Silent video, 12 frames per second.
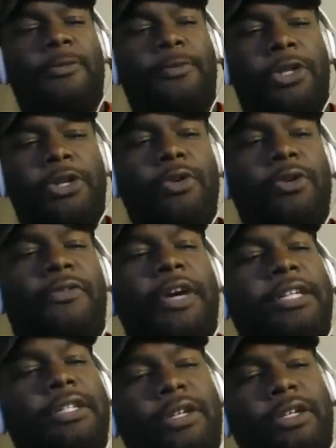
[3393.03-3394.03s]
The new
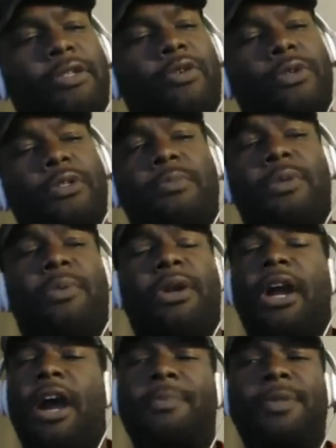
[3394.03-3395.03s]
device is going to be
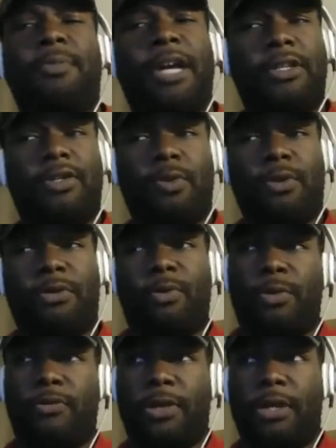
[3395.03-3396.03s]
better optimized to run
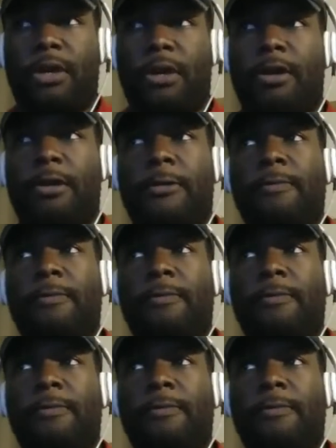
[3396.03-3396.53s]
with VR,